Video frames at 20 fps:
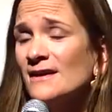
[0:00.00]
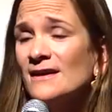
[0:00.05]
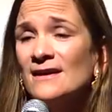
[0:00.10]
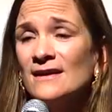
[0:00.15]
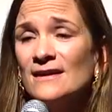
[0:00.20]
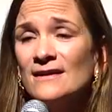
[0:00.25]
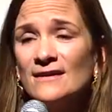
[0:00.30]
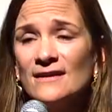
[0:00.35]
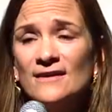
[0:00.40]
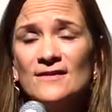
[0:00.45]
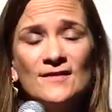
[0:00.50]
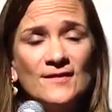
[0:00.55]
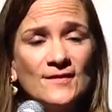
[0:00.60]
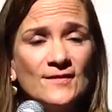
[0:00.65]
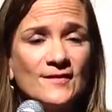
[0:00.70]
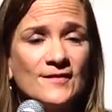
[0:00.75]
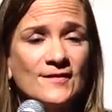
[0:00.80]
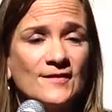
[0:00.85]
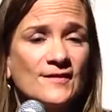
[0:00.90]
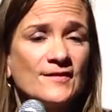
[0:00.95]
in
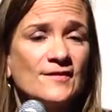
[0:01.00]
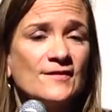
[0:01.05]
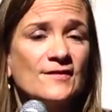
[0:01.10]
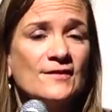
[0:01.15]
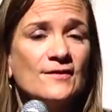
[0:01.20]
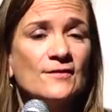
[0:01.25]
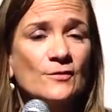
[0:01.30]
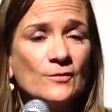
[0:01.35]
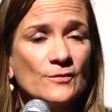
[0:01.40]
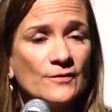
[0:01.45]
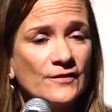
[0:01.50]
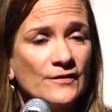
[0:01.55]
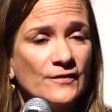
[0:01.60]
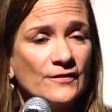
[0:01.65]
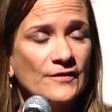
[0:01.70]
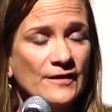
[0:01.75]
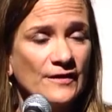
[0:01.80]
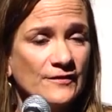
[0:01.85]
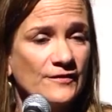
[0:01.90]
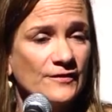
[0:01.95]
1860 there was a
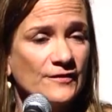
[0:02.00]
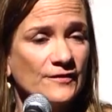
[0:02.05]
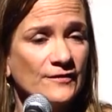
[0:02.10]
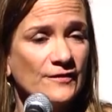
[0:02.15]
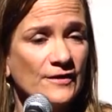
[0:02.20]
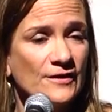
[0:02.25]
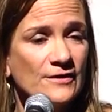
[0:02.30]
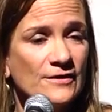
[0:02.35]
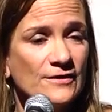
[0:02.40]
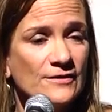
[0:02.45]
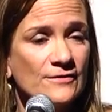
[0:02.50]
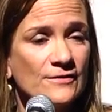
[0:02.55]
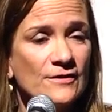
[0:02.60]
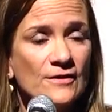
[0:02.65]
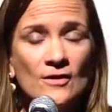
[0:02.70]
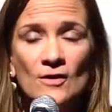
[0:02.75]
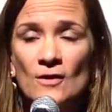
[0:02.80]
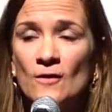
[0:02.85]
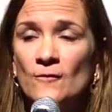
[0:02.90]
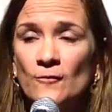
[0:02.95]
census taken,
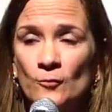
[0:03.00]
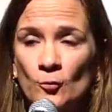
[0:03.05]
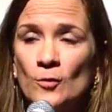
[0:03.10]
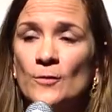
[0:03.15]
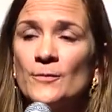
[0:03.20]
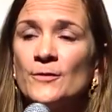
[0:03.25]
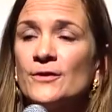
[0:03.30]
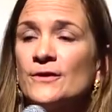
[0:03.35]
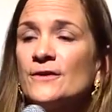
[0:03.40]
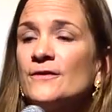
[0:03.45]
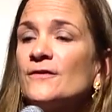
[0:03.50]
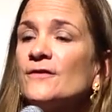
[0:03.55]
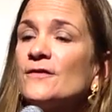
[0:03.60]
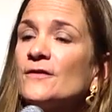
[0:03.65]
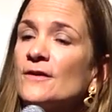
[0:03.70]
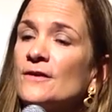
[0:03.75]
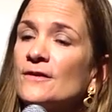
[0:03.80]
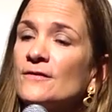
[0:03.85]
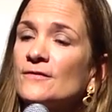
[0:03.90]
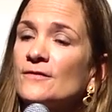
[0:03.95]
4 million
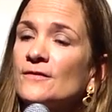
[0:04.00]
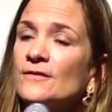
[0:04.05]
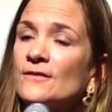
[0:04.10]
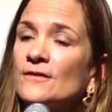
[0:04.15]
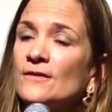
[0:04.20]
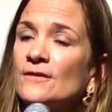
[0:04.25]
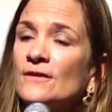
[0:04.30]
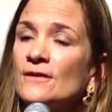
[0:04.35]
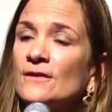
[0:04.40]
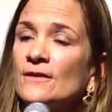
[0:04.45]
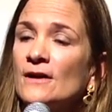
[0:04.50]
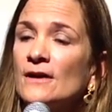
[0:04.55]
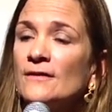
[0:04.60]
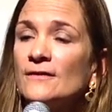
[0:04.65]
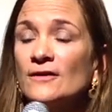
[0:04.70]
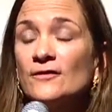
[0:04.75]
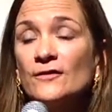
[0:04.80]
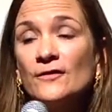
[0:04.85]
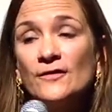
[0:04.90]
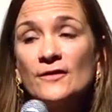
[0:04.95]
slaves. And
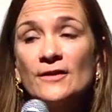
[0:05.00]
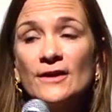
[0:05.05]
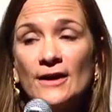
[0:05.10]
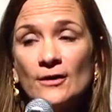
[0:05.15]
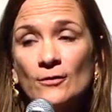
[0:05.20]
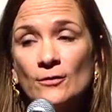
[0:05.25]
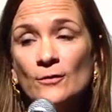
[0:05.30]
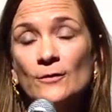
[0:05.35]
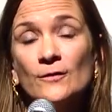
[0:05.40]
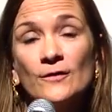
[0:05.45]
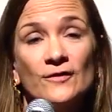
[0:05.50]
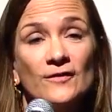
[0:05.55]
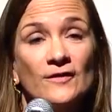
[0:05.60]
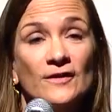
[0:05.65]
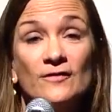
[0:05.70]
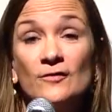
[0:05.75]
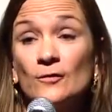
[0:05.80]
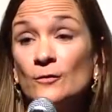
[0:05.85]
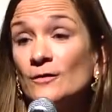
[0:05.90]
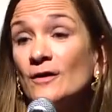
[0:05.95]
that doesn't count all the
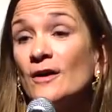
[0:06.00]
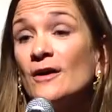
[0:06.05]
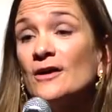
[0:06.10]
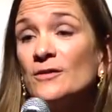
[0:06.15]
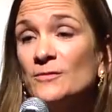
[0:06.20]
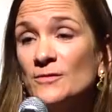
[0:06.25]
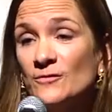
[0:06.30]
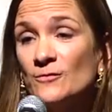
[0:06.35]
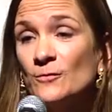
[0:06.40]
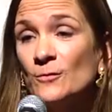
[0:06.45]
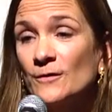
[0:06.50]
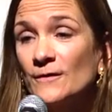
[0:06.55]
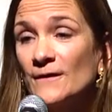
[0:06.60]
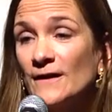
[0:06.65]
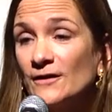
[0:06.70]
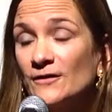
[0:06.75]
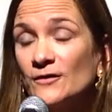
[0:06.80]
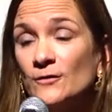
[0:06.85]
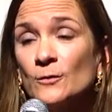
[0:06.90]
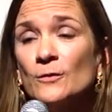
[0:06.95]
slaves who died before
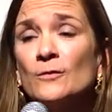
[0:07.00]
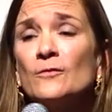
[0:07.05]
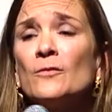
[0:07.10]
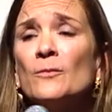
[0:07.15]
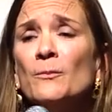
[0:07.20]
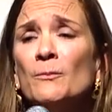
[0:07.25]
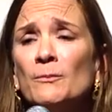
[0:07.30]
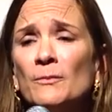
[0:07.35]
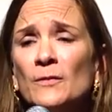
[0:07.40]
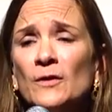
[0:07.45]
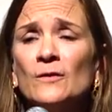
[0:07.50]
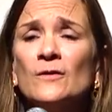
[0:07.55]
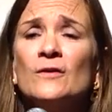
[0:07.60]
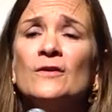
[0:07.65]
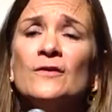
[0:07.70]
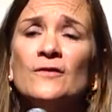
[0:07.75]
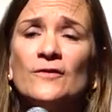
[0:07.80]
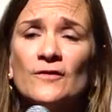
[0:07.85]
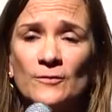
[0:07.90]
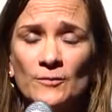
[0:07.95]
that. So it was
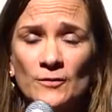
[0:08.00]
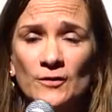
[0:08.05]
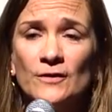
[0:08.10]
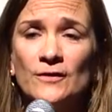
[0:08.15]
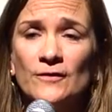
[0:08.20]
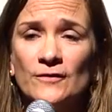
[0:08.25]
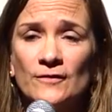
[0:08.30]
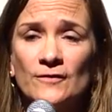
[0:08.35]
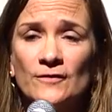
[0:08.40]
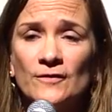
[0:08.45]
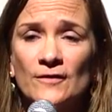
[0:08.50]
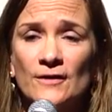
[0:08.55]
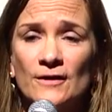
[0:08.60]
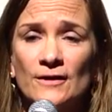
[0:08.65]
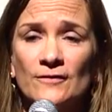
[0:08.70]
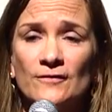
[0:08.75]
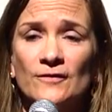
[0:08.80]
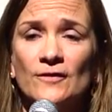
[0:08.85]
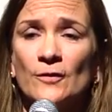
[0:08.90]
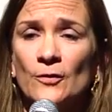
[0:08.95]
millions and millions of
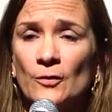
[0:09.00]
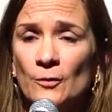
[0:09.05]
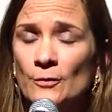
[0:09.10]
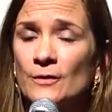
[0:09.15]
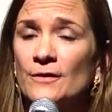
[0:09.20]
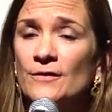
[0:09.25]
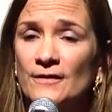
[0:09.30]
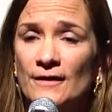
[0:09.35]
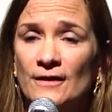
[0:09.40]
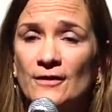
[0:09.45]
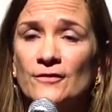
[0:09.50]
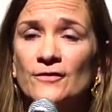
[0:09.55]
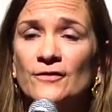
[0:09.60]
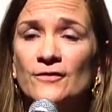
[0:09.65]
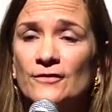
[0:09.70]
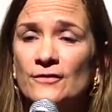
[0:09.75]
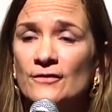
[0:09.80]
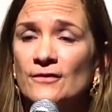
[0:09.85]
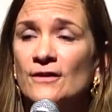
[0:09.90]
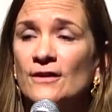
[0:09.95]
slaves.
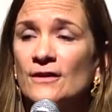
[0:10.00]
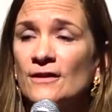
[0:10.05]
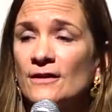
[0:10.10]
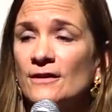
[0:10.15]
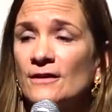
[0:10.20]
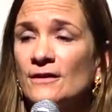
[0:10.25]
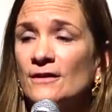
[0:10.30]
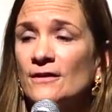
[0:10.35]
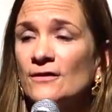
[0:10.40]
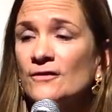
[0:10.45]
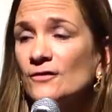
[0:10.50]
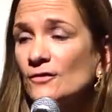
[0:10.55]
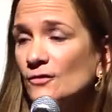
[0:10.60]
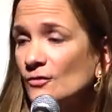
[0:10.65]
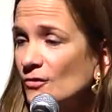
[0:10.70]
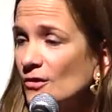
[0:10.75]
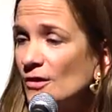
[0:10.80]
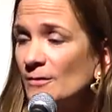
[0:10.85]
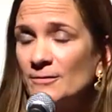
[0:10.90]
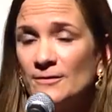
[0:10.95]
30,000 is a
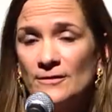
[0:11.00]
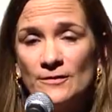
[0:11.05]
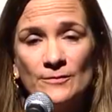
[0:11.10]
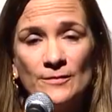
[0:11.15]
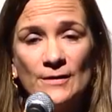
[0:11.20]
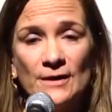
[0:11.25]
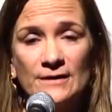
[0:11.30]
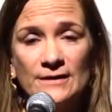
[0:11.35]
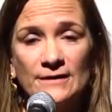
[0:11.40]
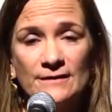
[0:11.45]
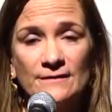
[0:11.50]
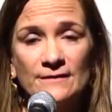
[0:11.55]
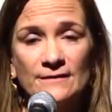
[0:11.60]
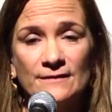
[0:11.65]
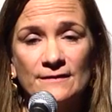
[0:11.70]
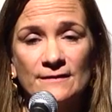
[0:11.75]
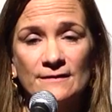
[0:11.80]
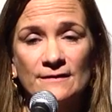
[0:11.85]
drop in the bucket.